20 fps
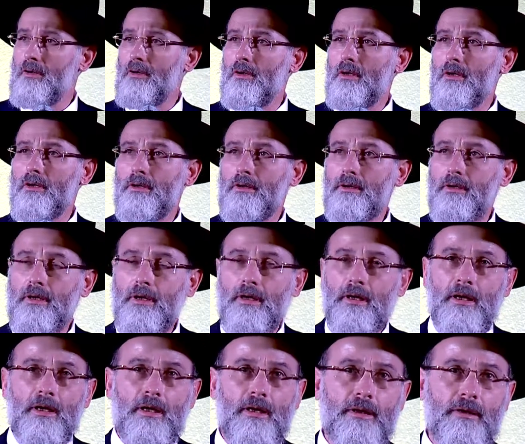on
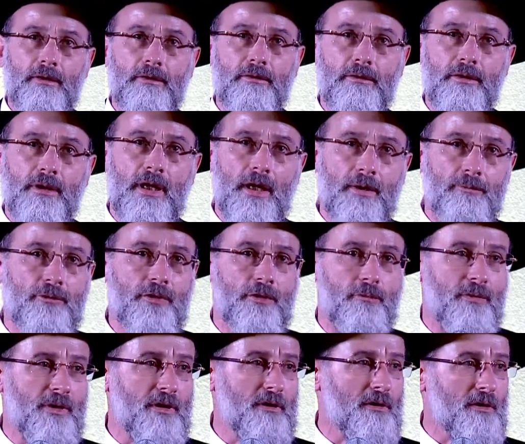and came to
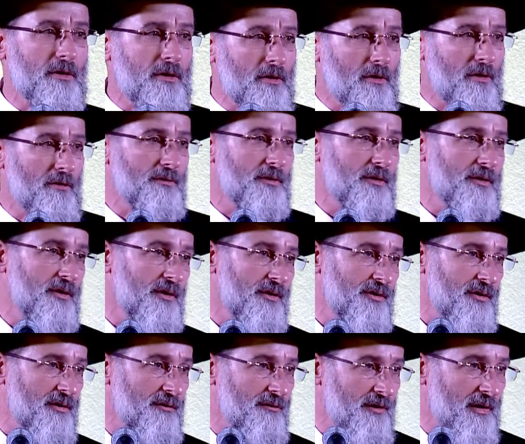me l'kavod
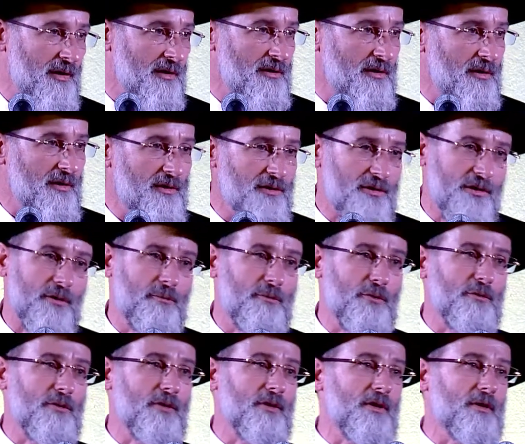this event and this
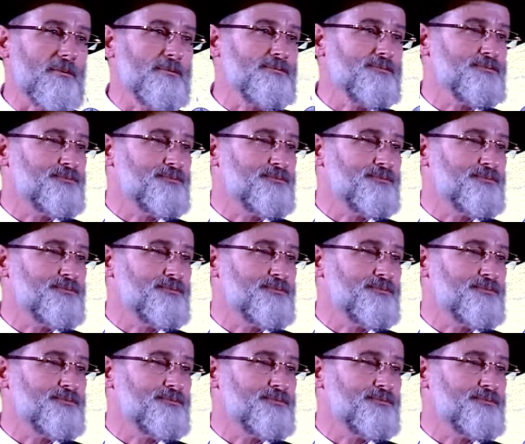community.